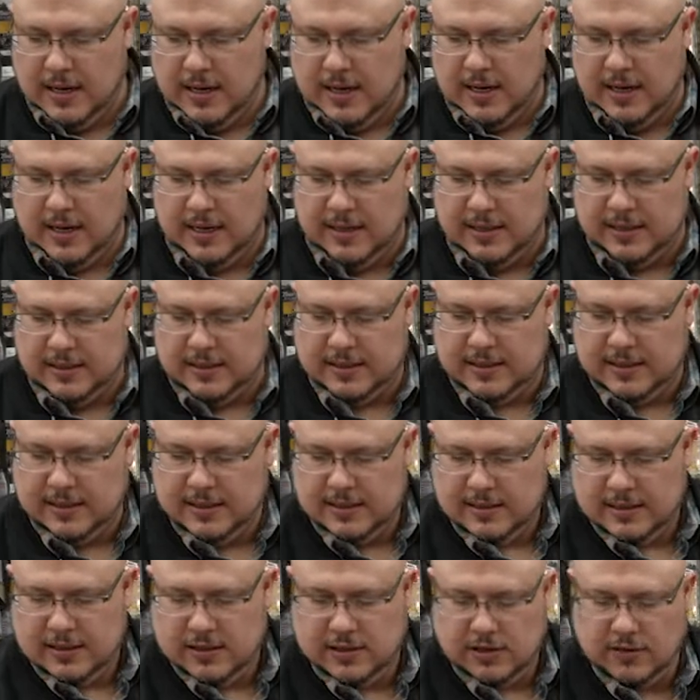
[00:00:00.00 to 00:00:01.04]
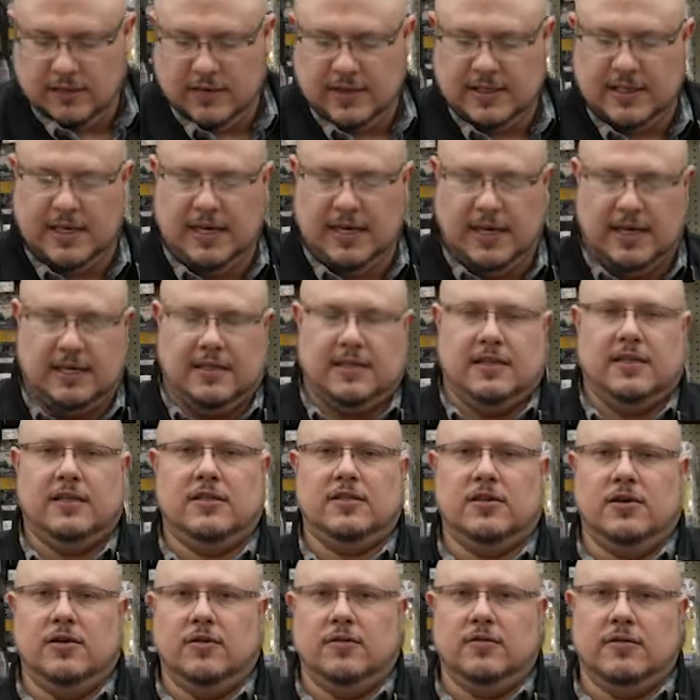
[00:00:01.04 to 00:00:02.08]
is service kits.
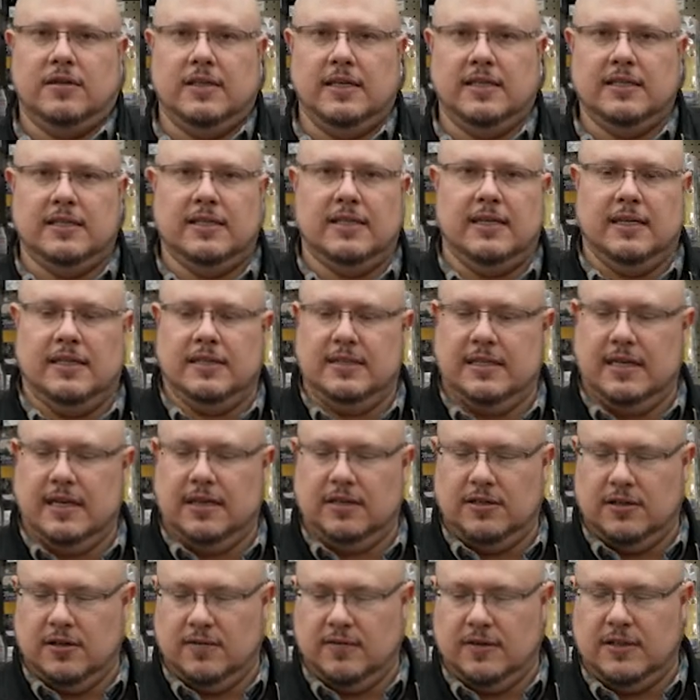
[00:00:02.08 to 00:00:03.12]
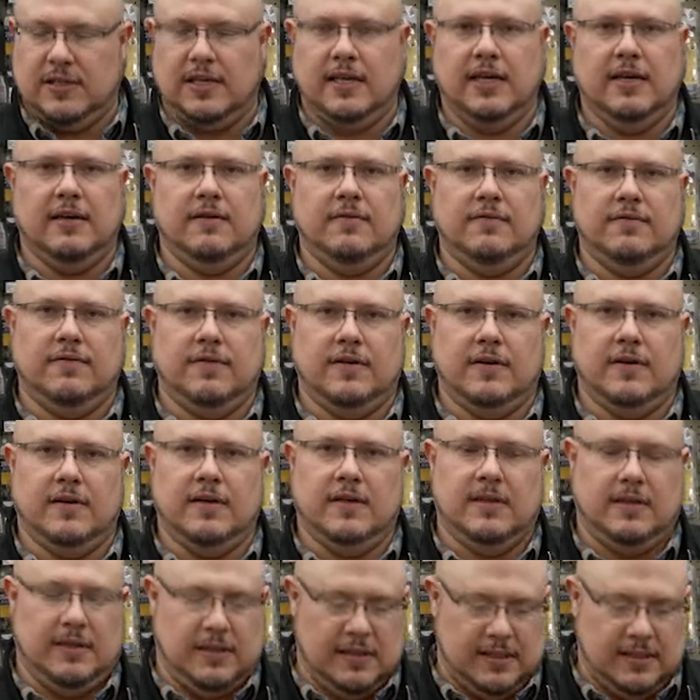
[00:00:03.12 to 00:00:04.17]
So this is a service kit for
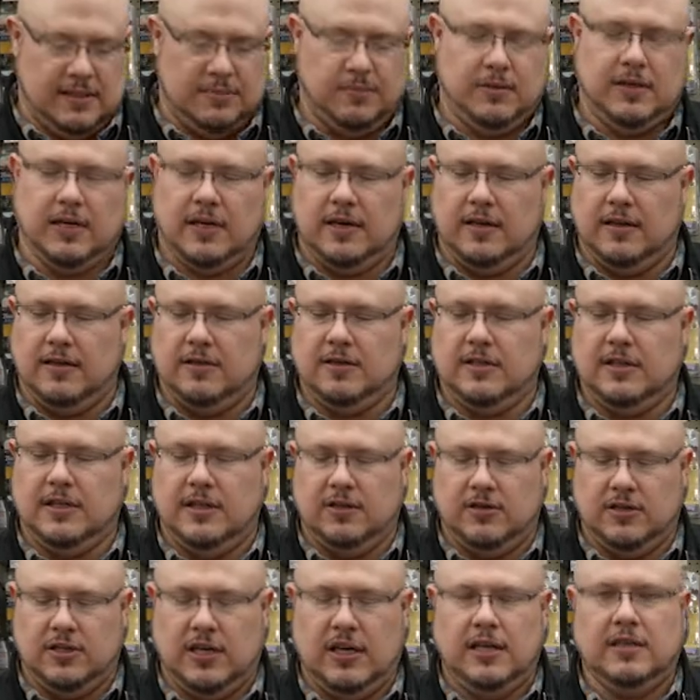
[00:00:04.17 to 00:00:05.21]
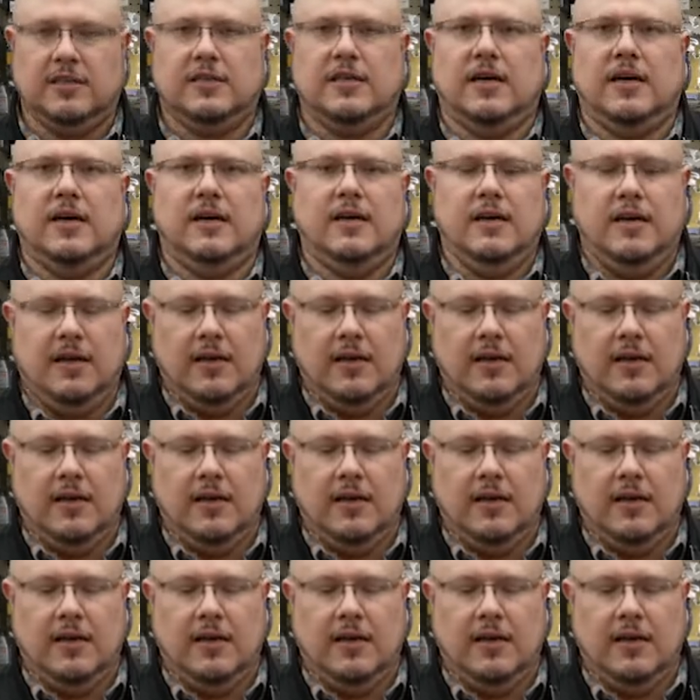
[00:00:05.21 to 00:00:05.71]
this particular Steel chainsaw.